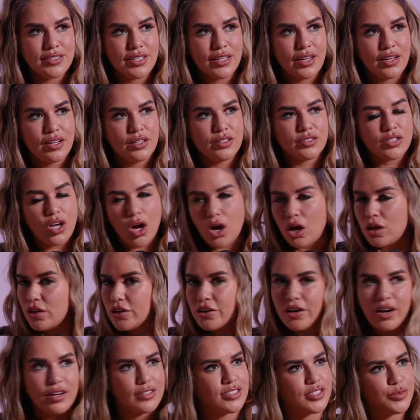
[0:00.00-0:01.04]
Zales all
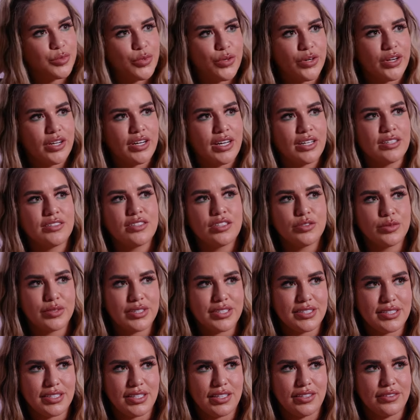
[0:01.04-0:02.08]
across the board, and it starts with
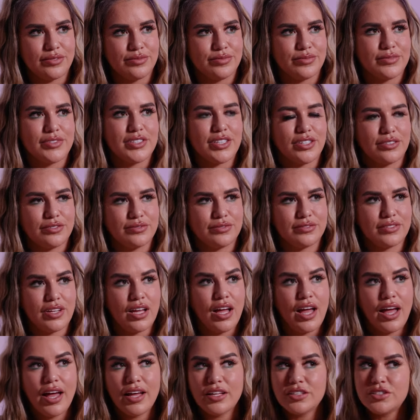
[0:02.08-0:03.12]
a C. So
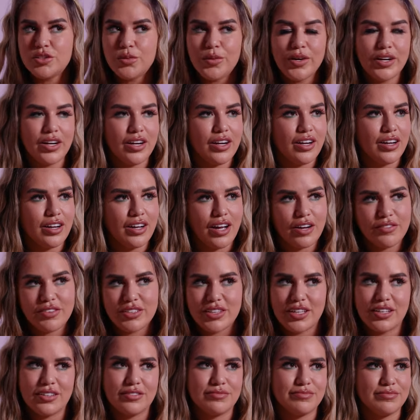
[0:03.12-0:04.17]
Twitter,
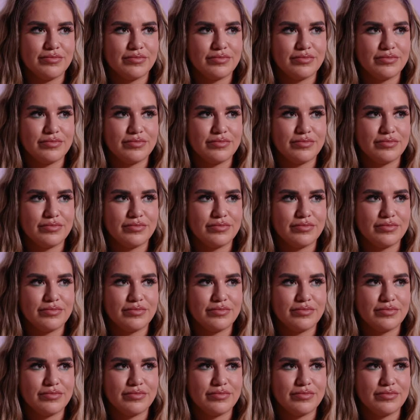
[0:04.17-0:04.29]
everything.